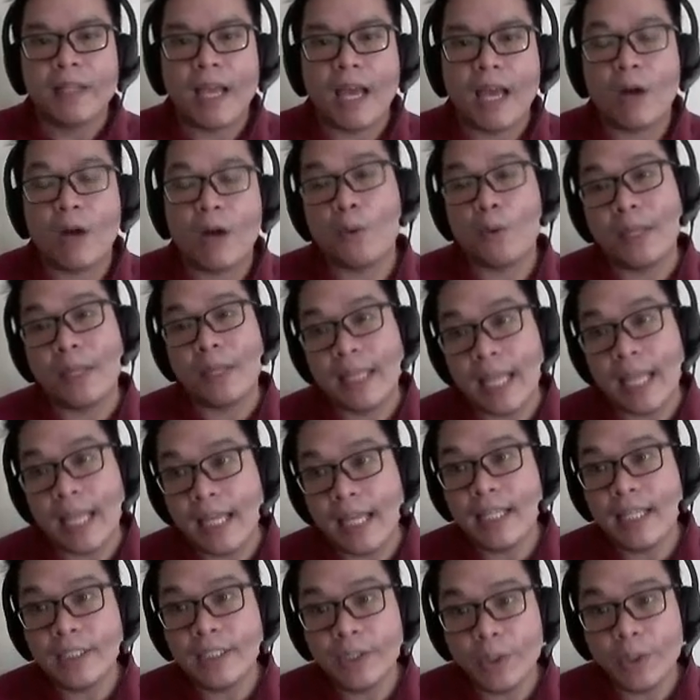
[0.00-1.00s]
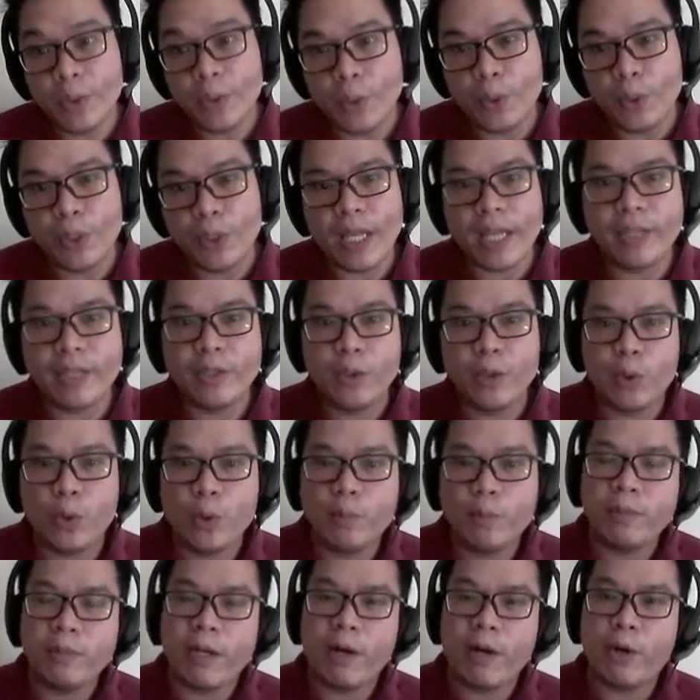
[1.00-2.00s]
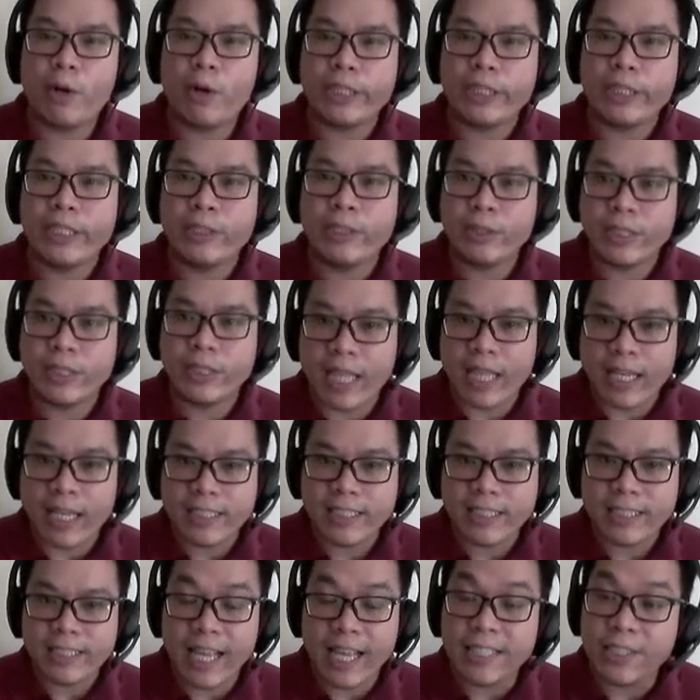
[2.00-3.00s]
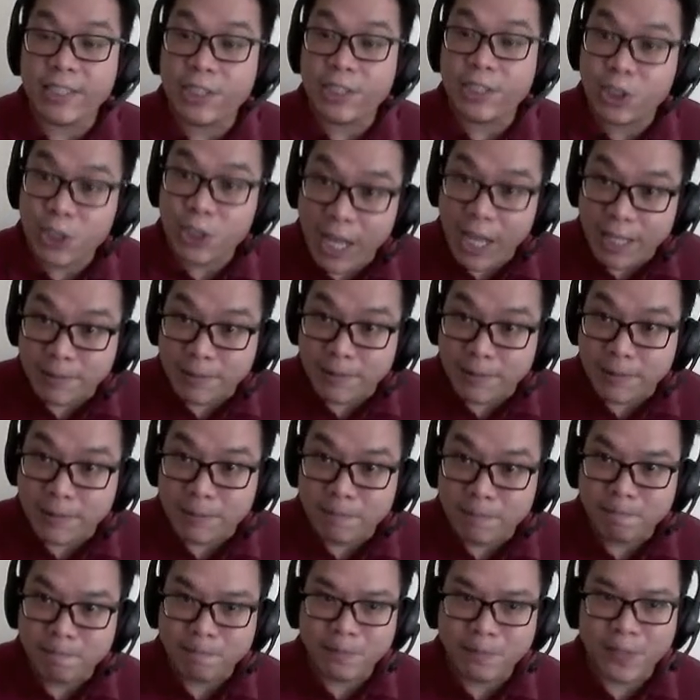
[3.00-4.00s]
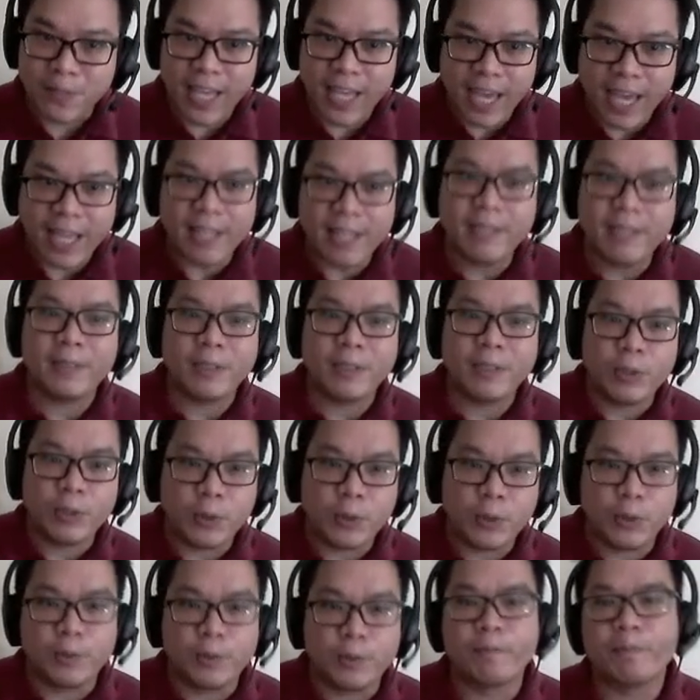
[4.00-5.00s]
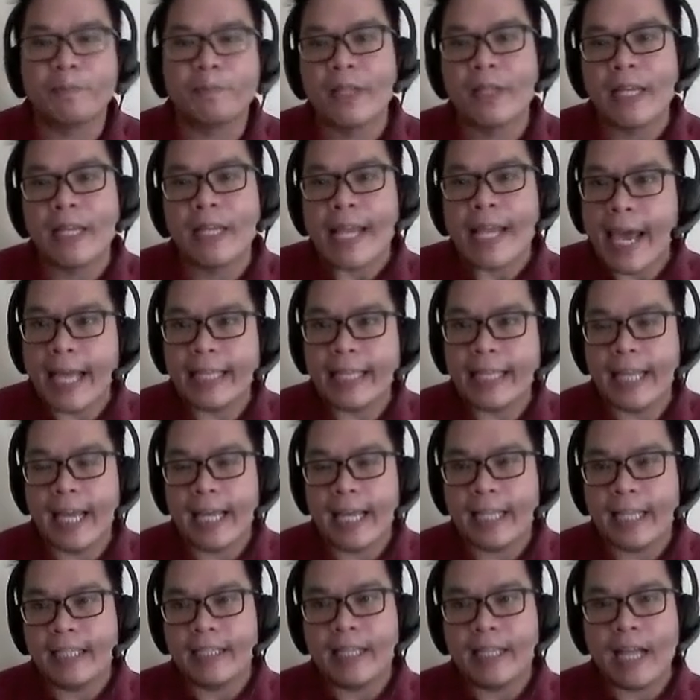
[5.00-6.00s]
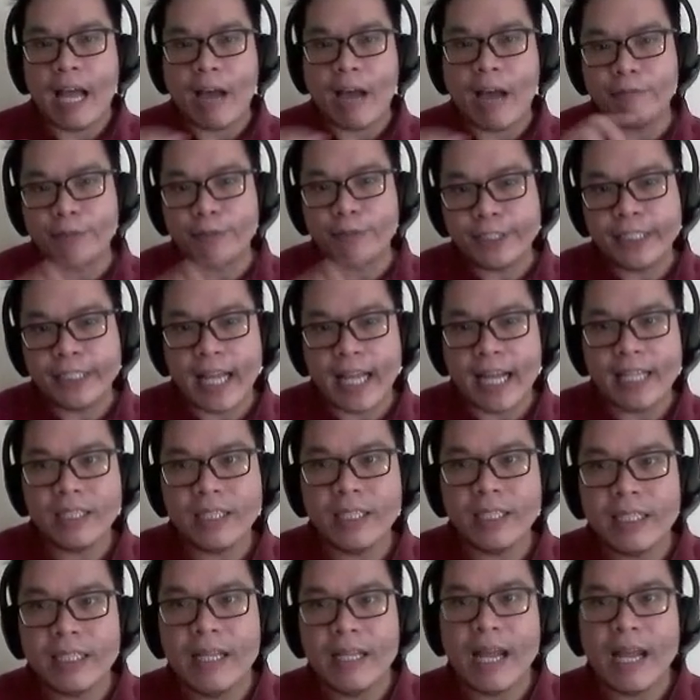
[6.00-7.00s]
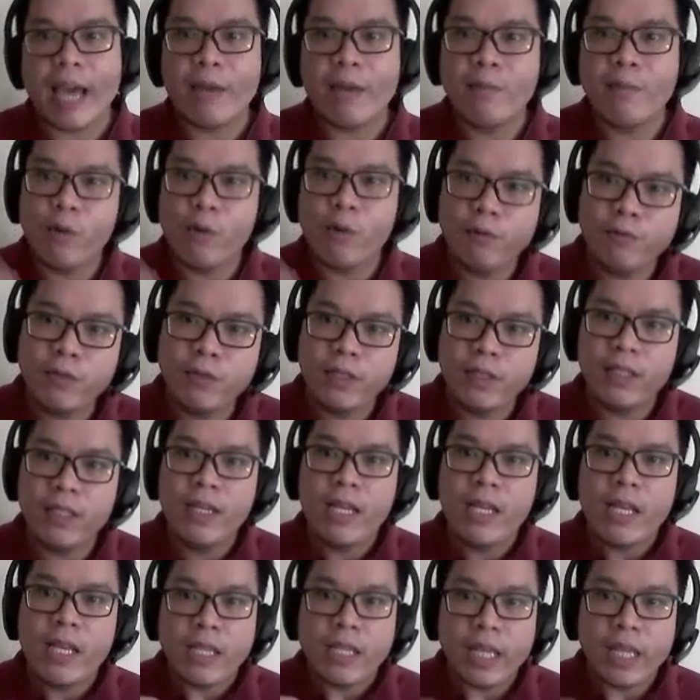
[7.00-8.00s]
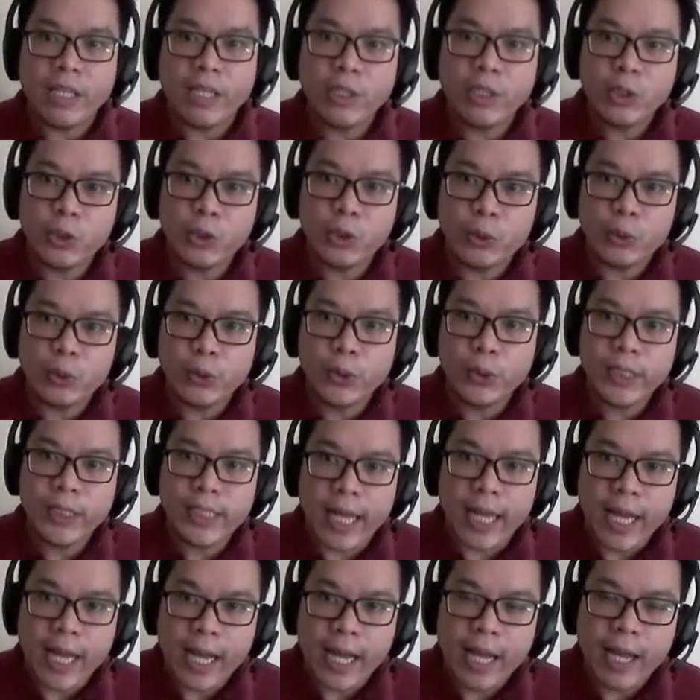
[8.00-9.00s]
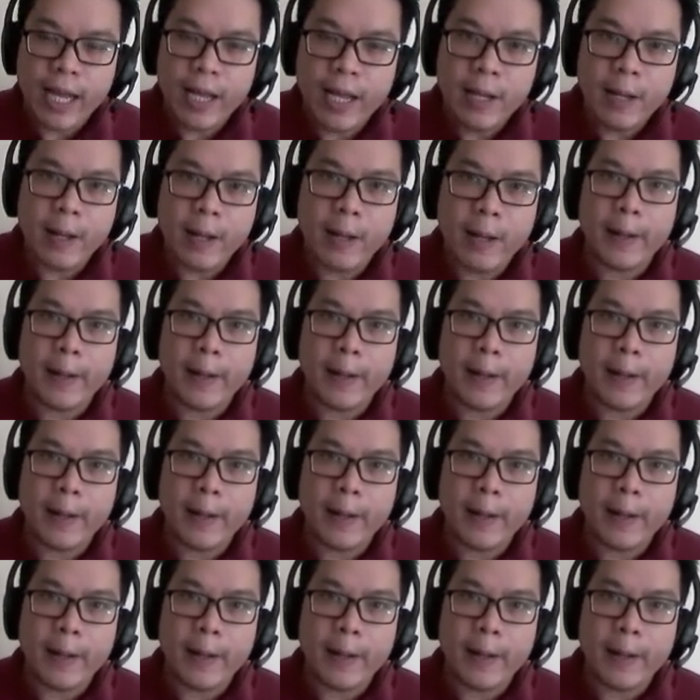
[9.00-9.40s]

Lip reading: or when taken as a whole and grouped according to sex and strand? Okay, good. And then after that, I move into the